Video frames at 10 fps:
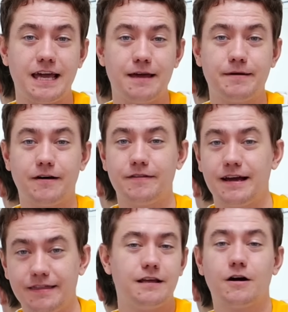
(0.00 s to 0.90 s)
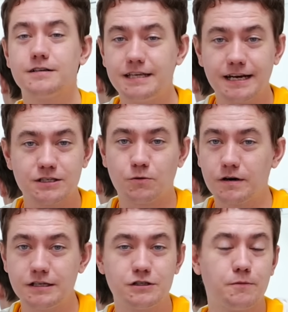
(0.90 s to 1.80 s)
came out then. The RTX
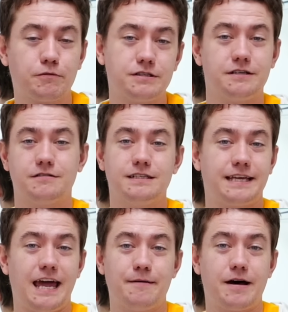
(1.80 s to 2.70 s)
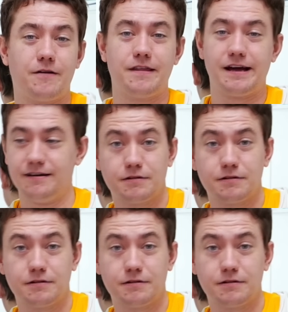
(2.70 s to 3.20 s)
20 Super Series came out then.